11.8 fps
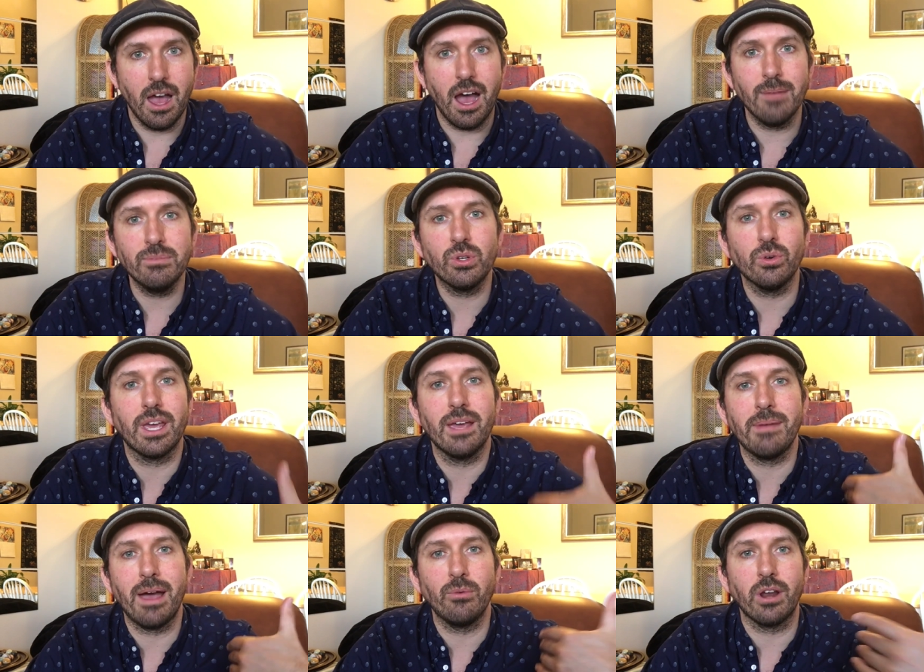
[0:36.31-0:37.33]
I'm talking
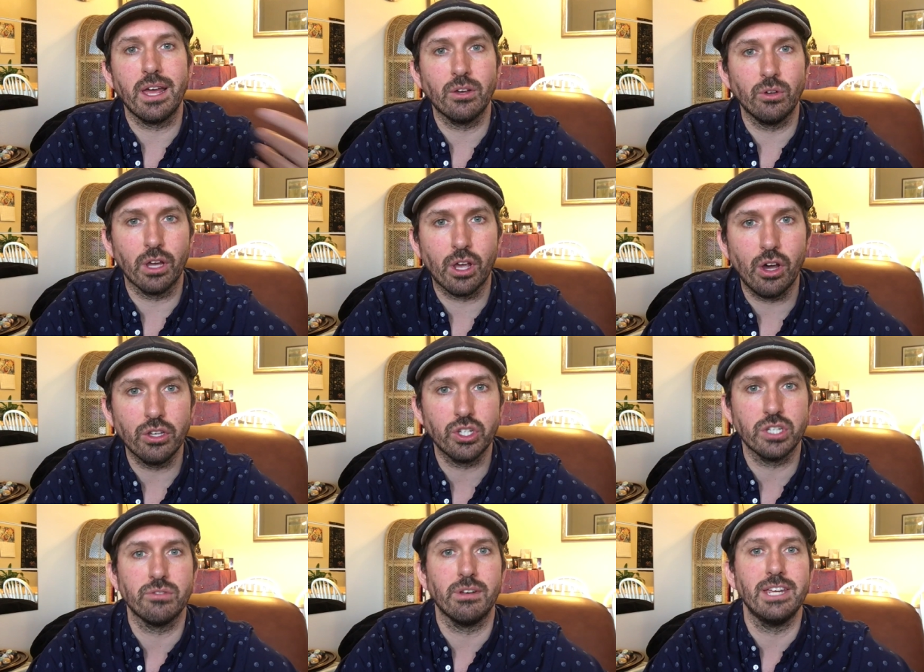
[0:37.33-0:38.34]
about what I call a
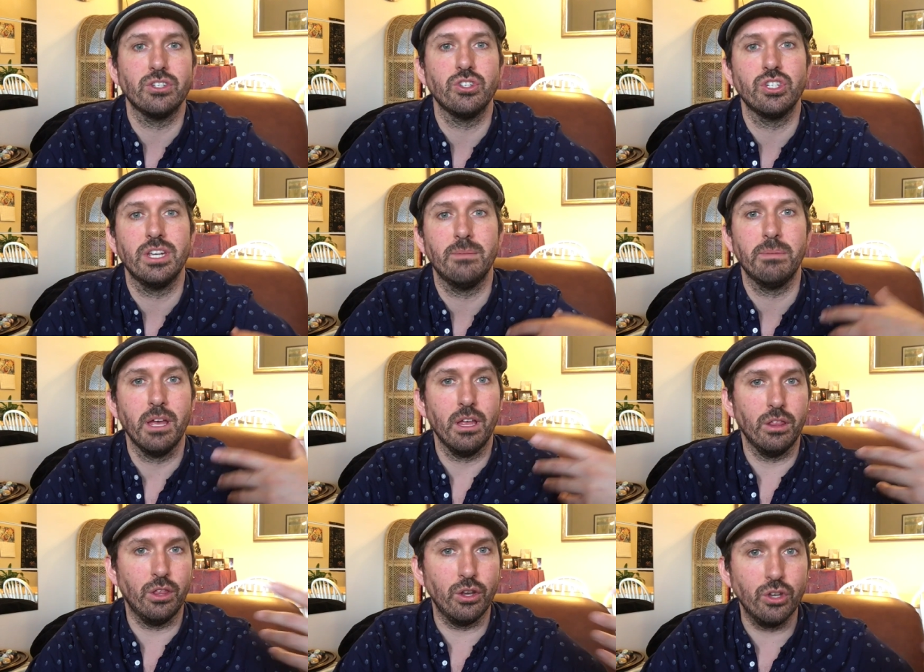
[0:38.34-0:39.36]
conscious relationship,
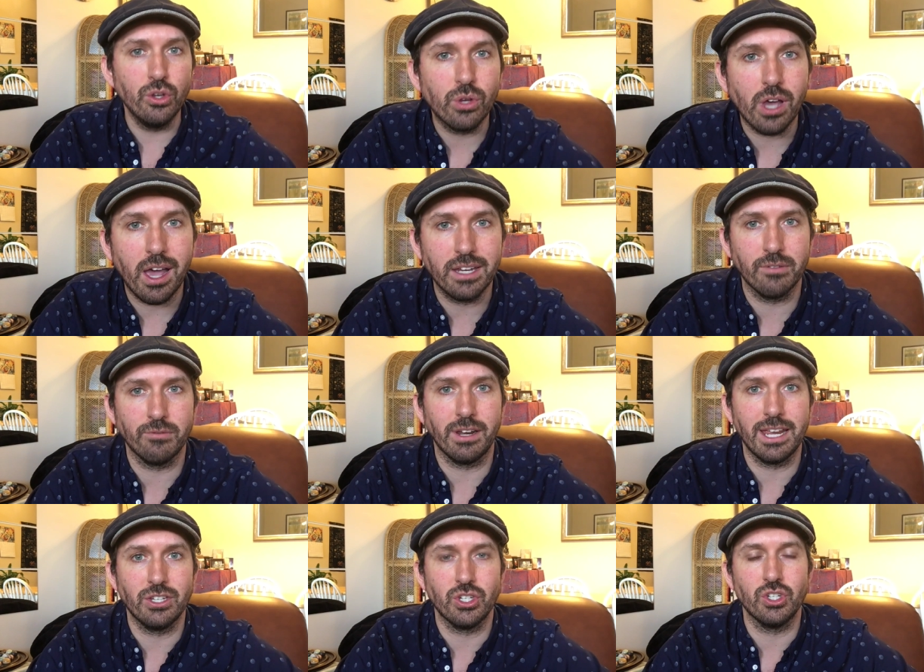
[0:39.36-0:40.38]
the new kind of
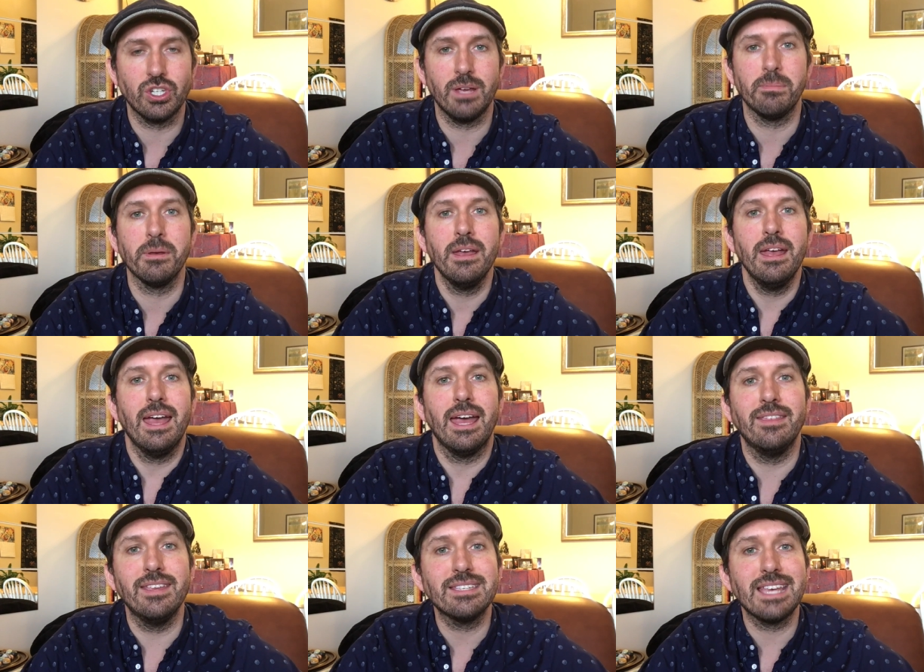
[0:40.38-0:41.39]
relationship,
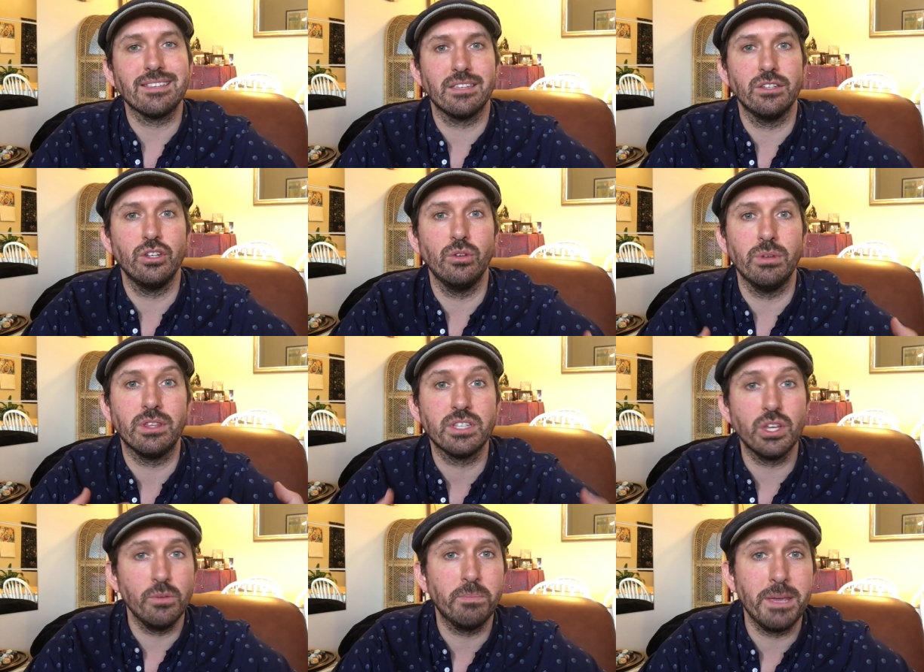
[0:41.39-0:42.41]
and this has to do with
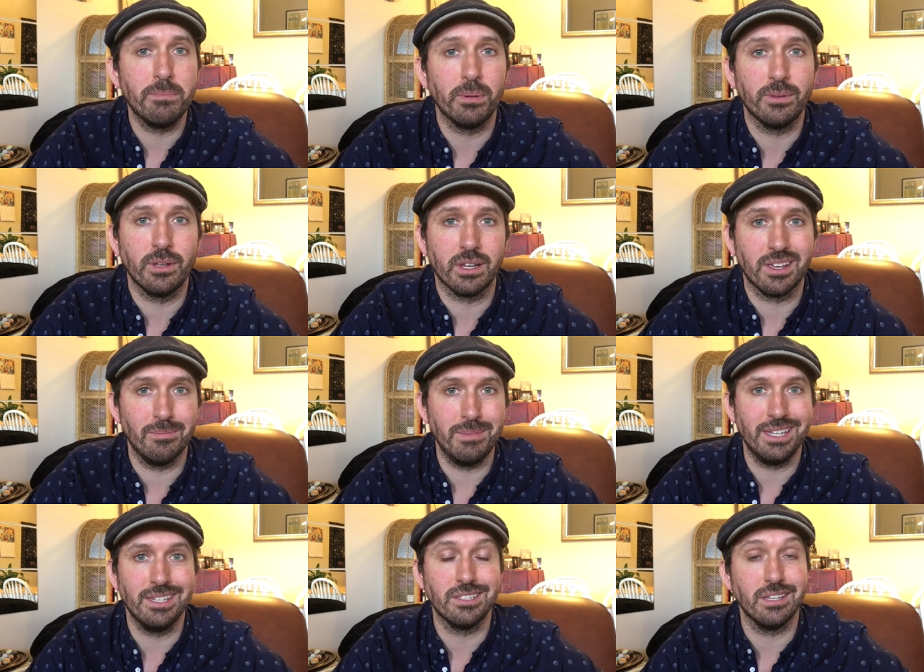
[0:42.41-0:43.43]
two people that are
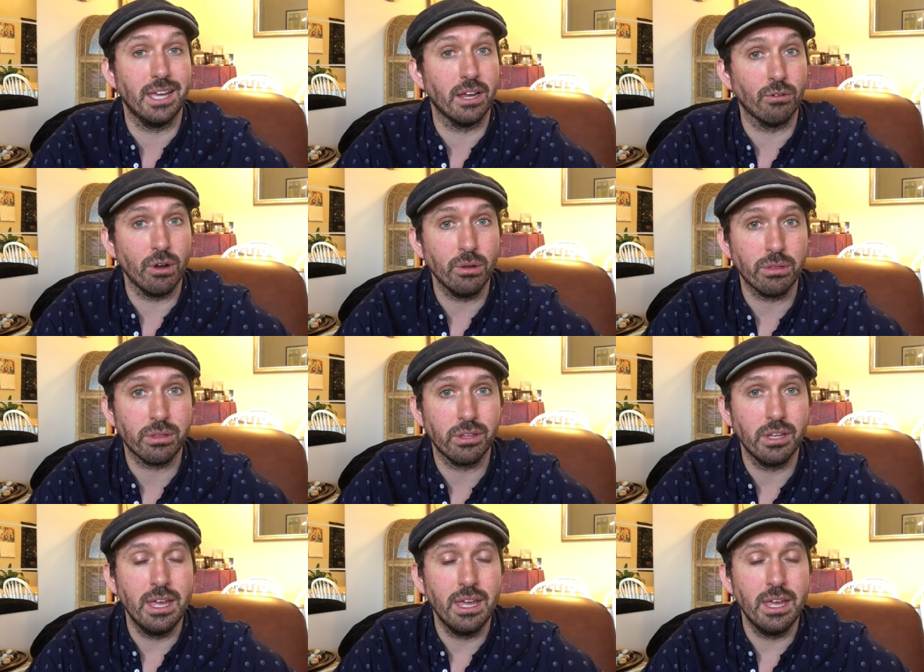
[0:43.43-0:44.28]
committed to their growth